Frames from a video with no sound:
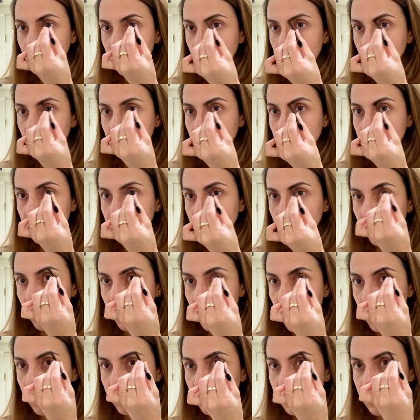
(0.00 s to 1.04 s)
because before
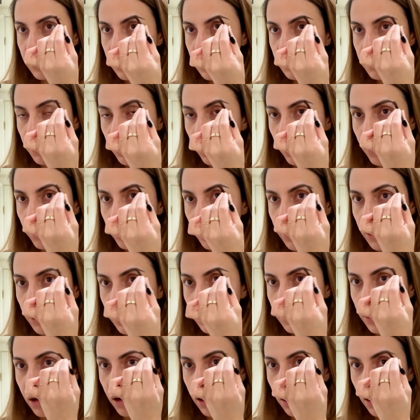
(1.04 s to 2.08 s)
having this
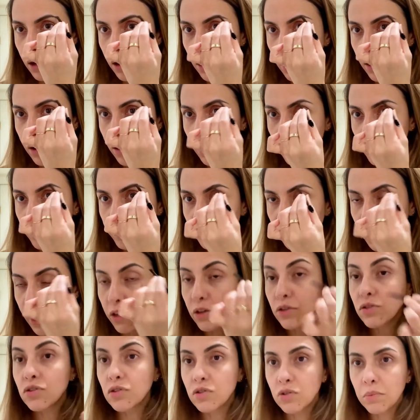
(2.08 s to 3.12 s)
pomade um, I
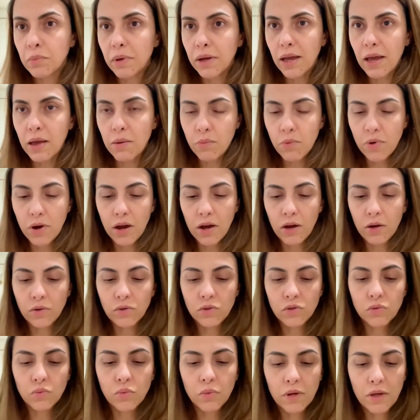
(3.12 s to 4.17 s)
used to do my
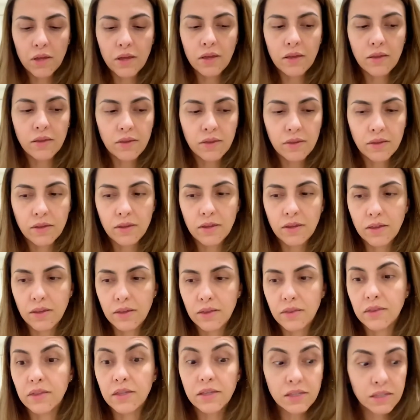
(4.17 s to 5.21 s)
eyebrows with
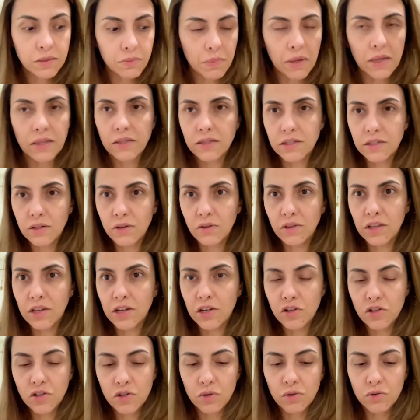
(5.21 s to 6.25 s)
this pencil that I
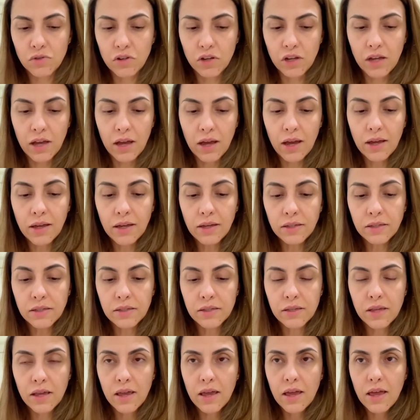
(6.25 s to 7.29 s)
showed you guys
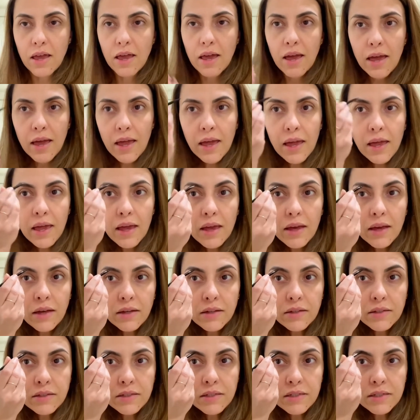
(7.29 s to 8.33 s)

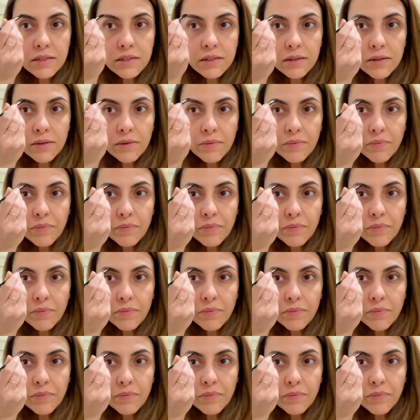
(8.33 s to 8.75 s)
and